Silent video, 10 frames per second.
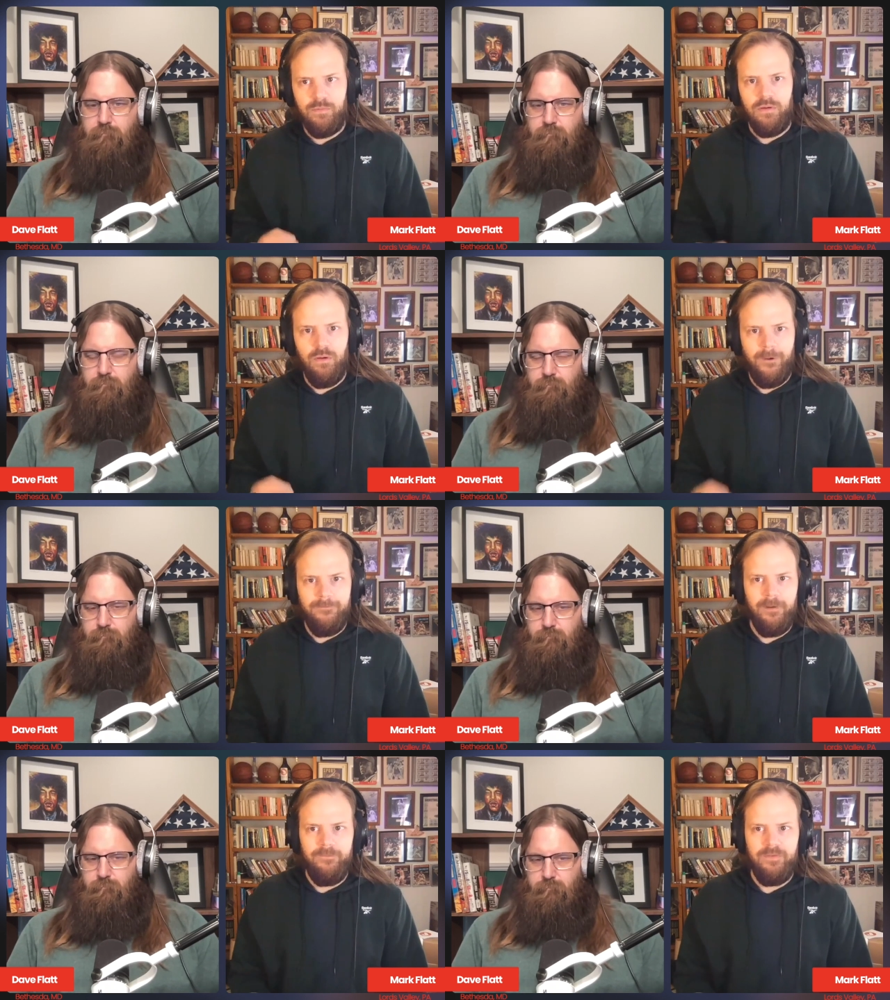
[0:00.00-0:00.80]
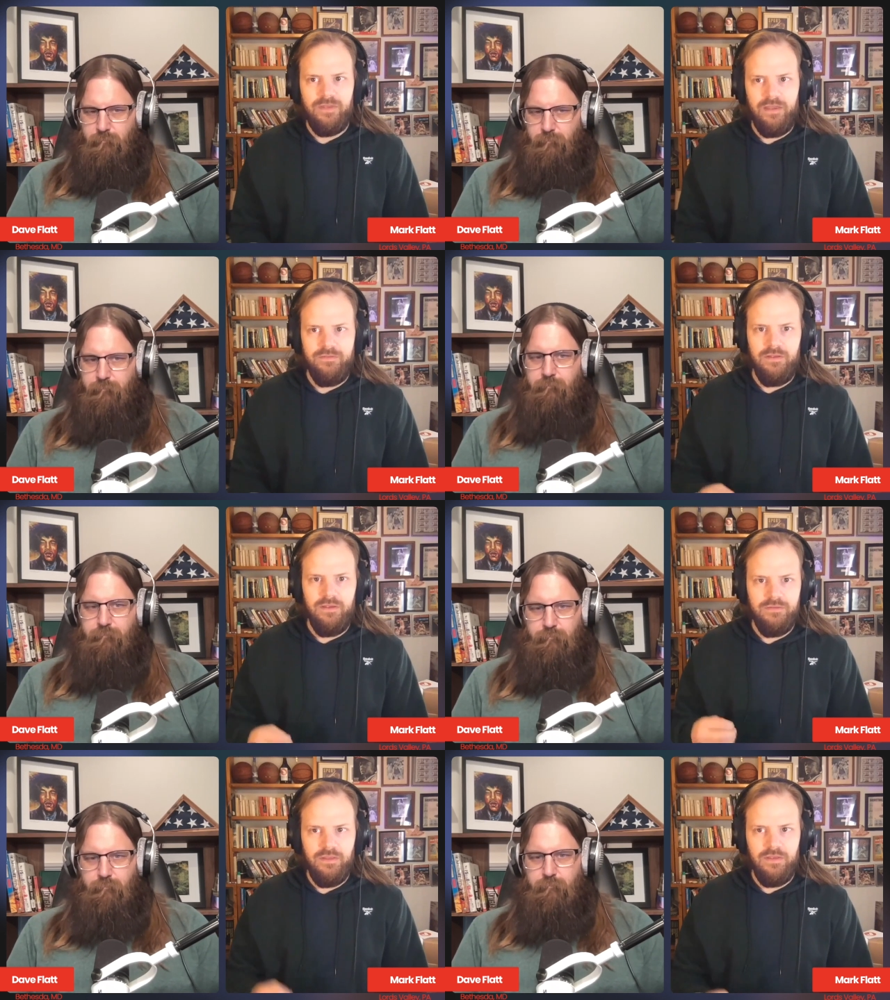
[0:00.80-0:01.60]
Speaker 1: we're going to overemphasize
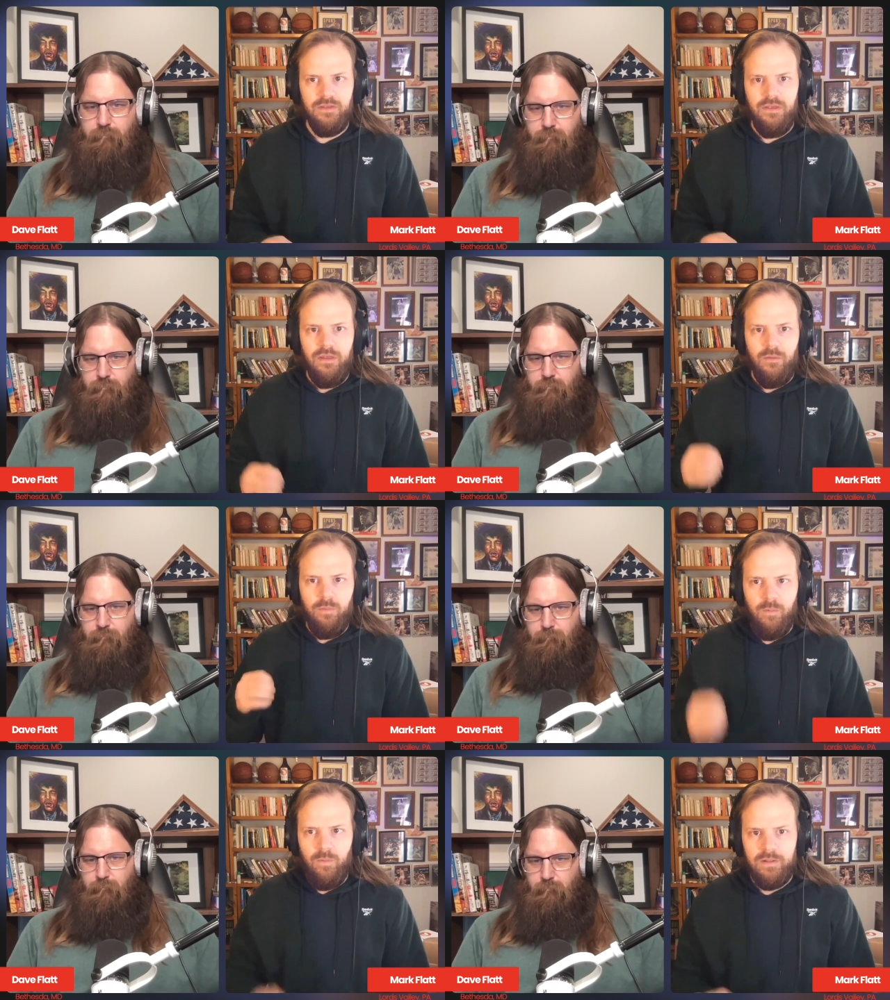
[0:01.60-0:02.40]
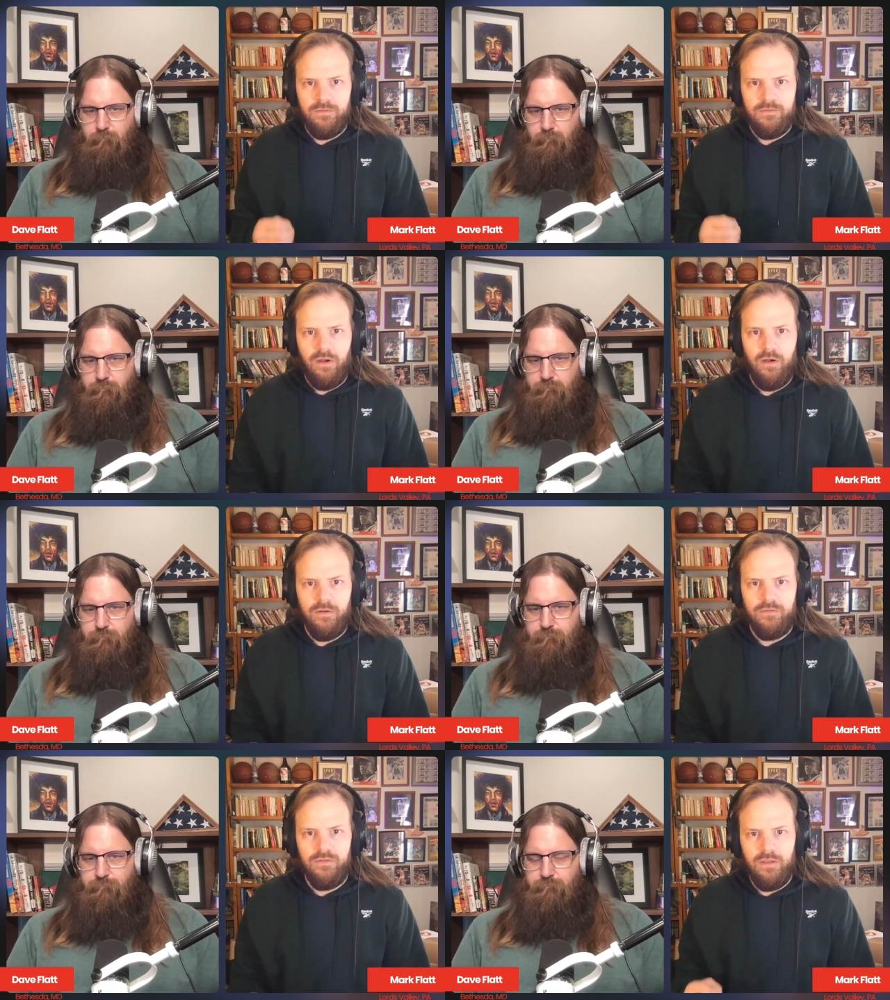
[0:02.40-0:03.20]
it is this we want
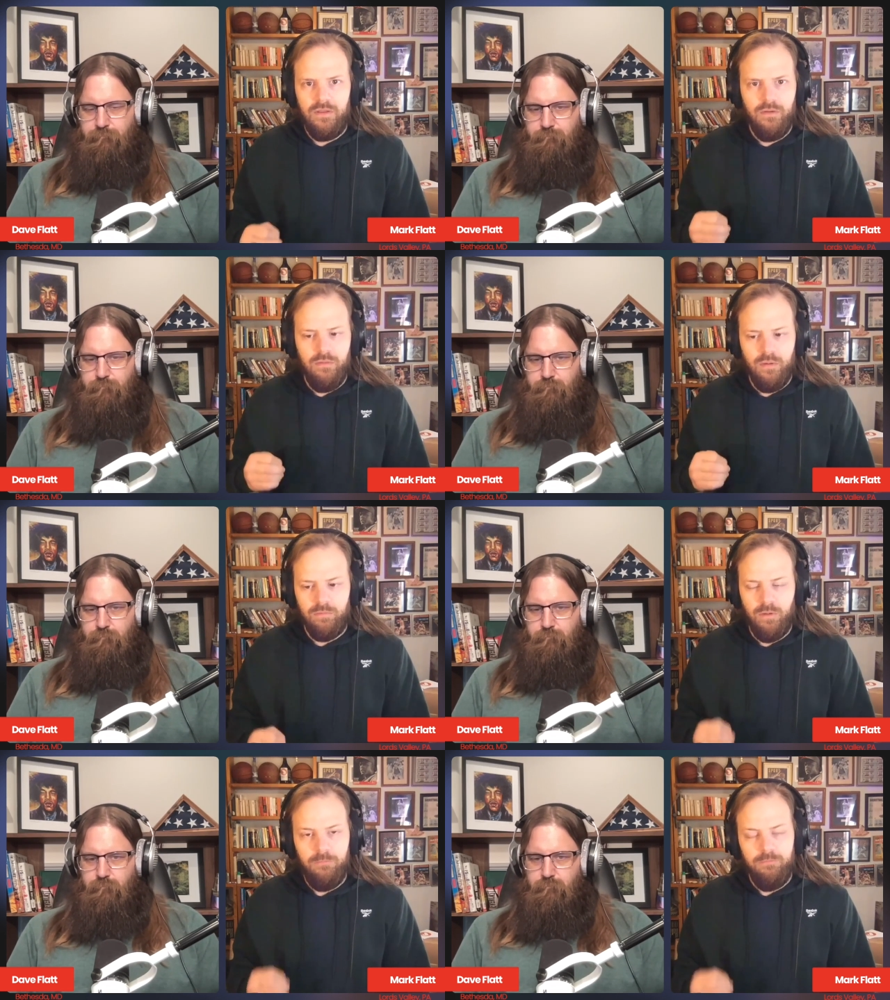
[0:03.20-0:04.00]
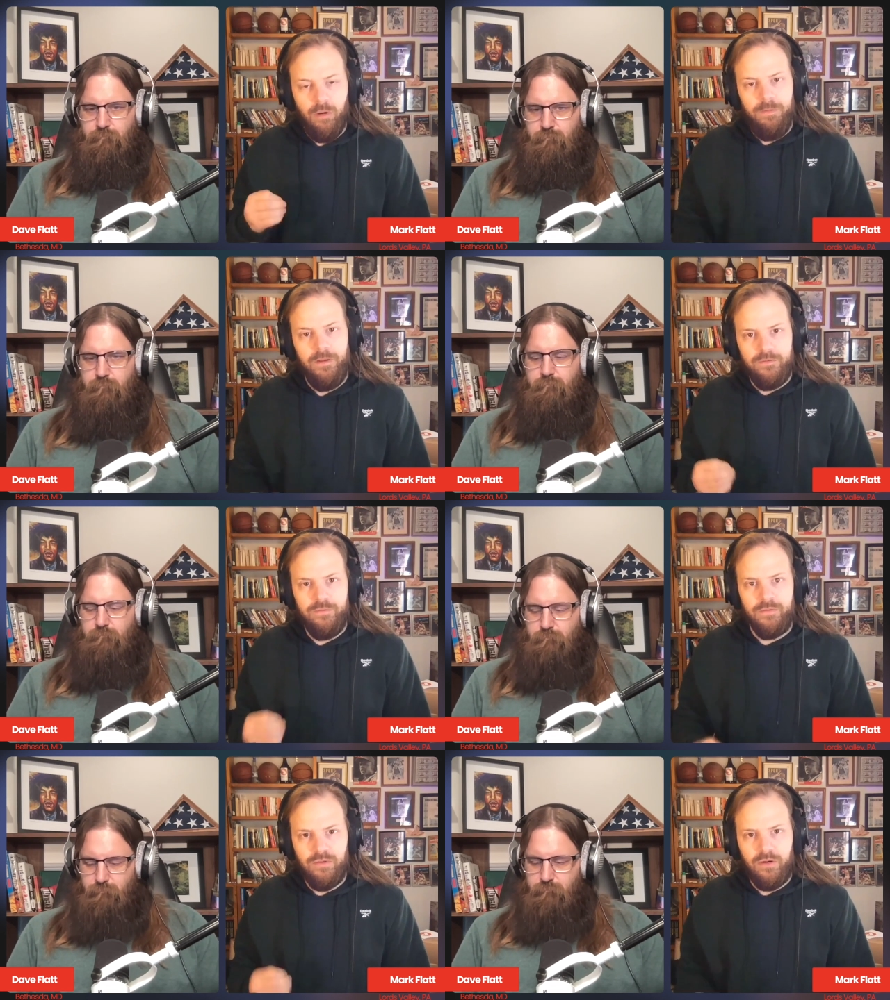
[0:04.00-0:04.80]
stars who are role, role players
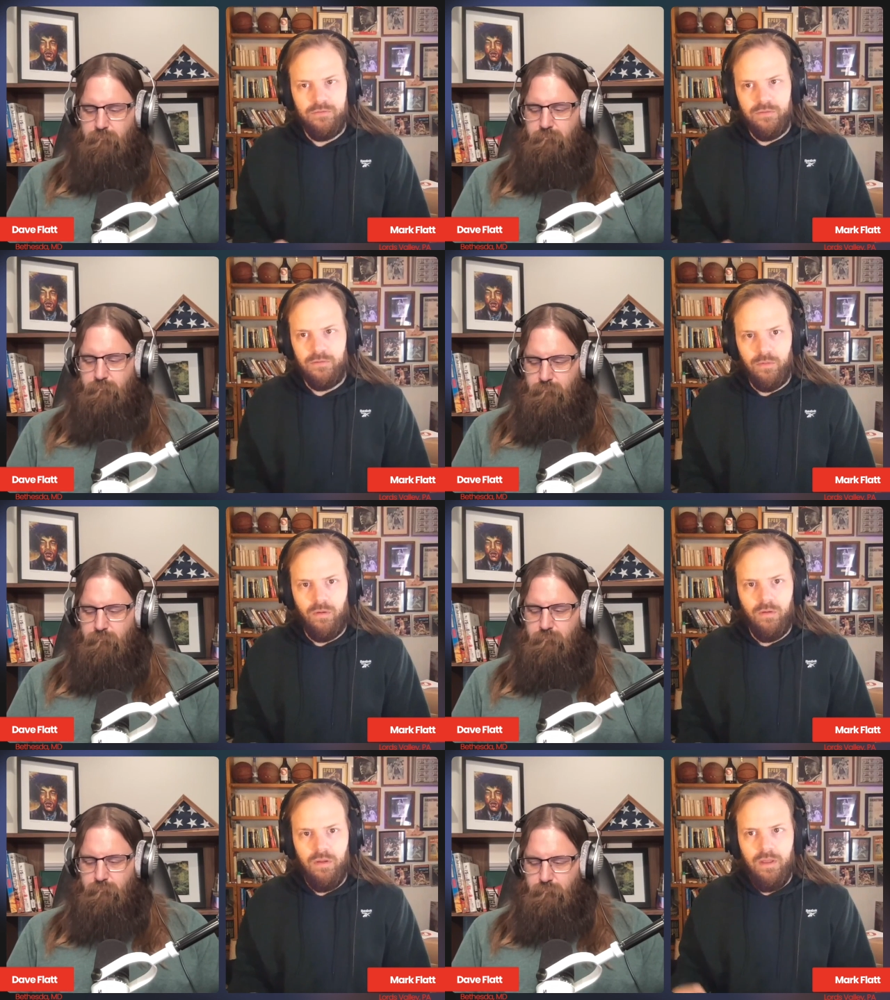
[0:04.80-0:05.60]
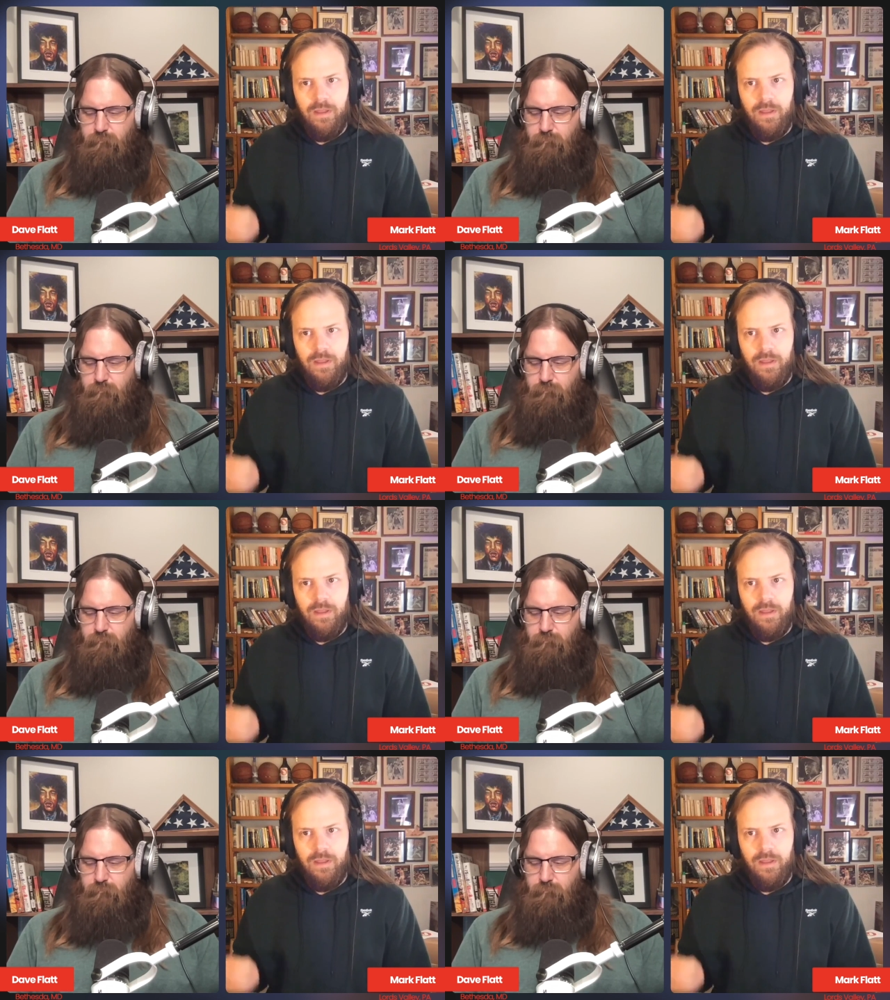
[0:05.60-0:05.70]
who are stars in their role.